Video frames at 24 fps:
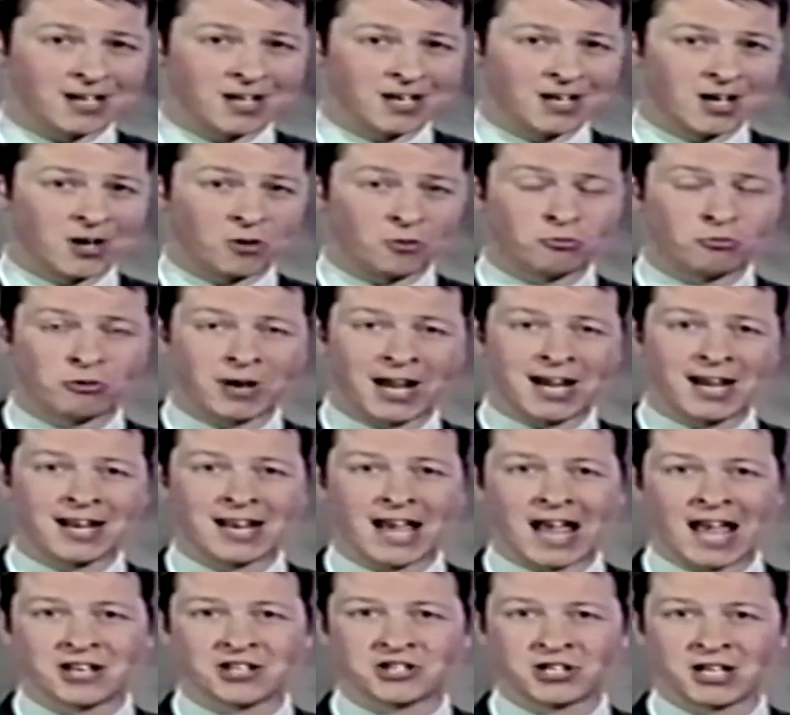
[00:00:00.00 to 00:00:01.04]
Uh, rain
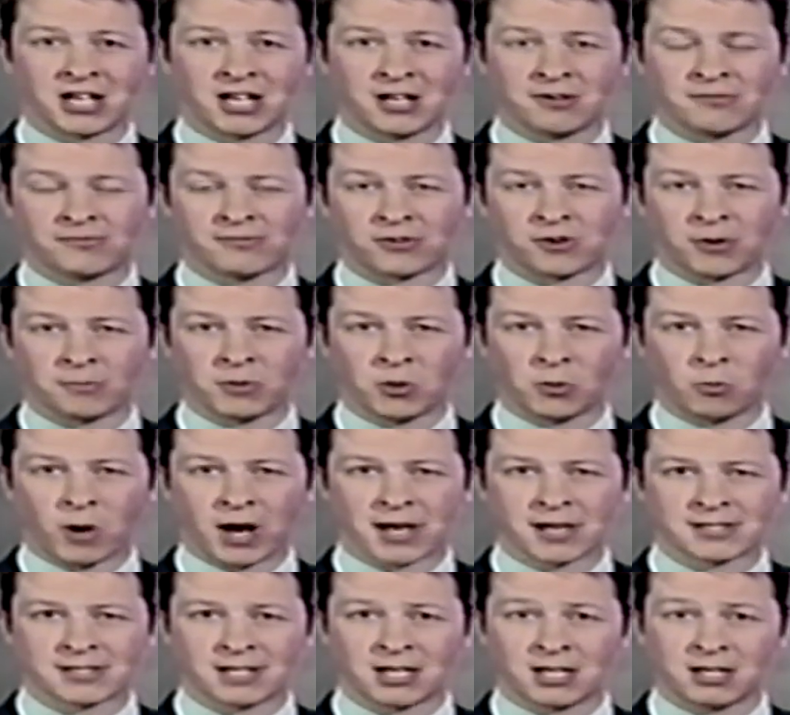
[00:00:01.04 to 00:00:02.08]
edging in from the
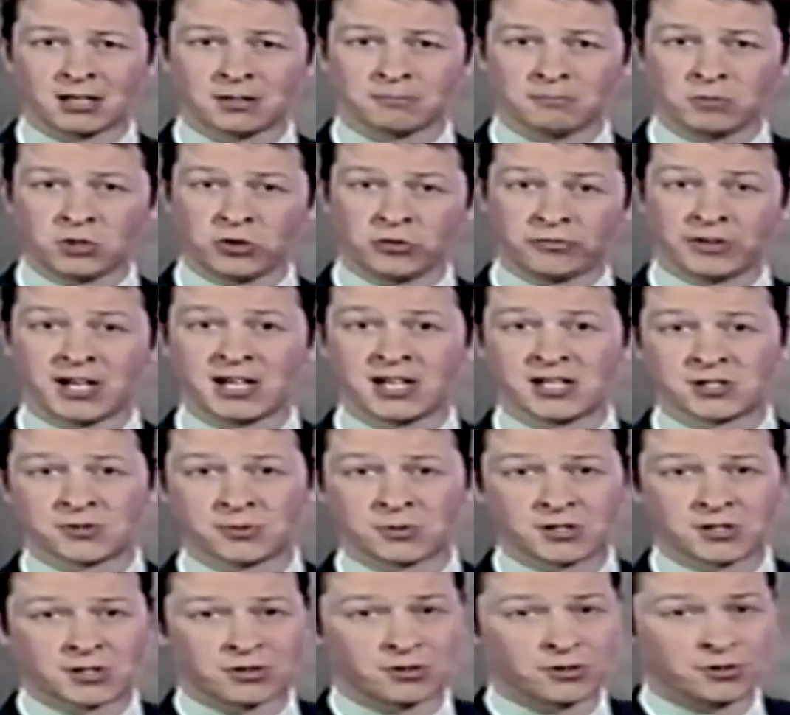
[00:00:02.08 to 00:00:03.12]
west. It'll move
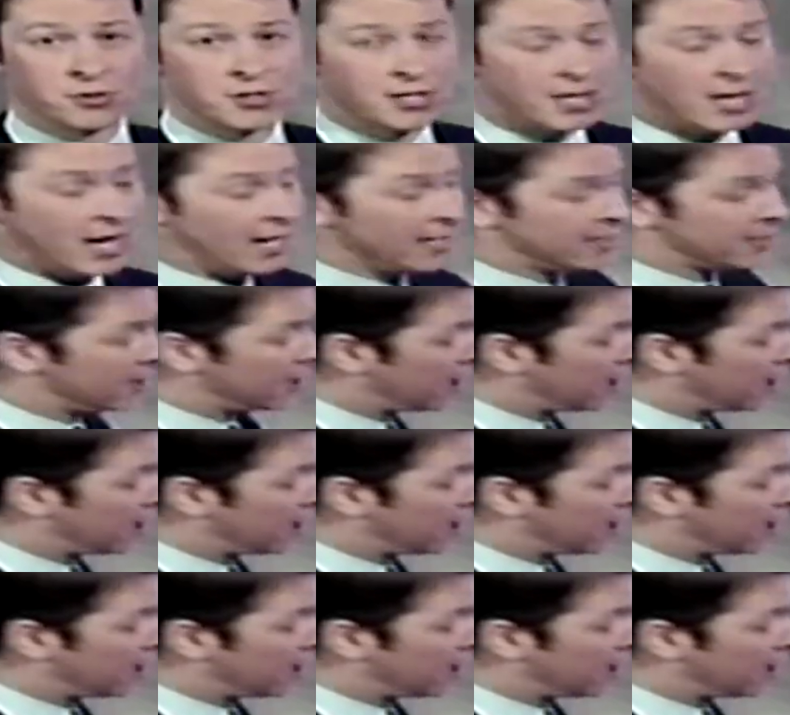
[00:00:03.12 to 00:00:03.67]
eastwards through today,